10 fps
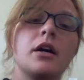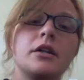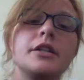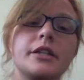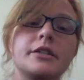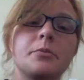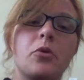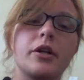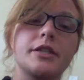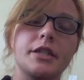need some
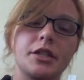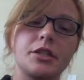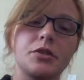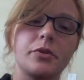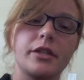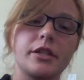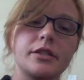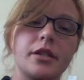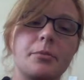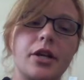more assistance with
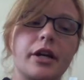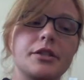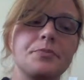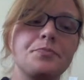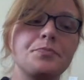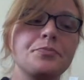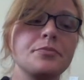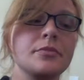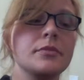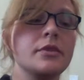this subject.
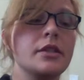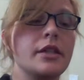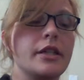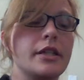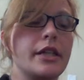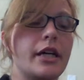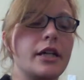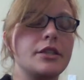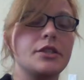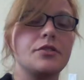
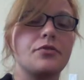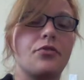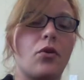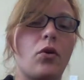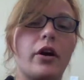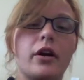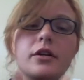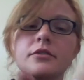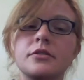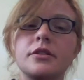And
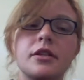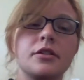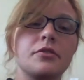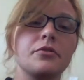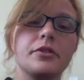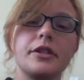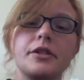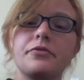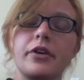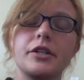for
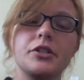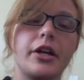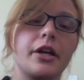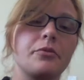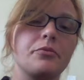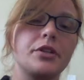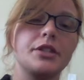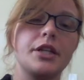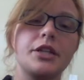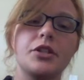refreshing and
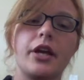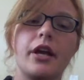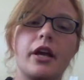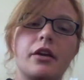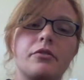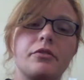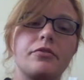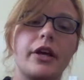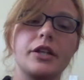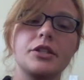reteaching and
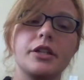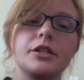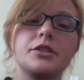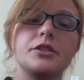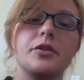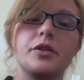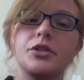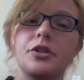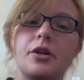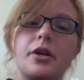reflection,
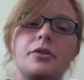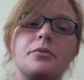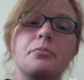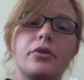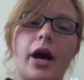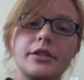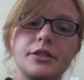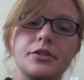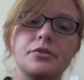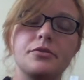students should
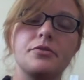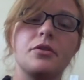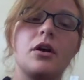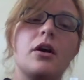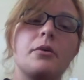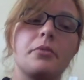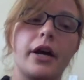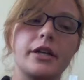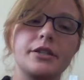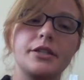practice
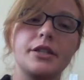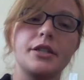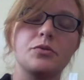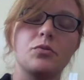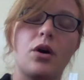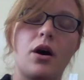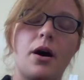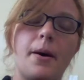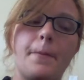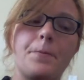these
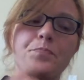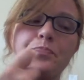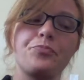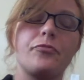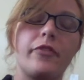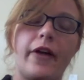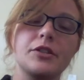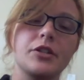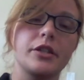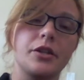
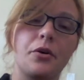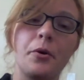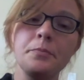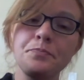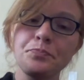flashcards at home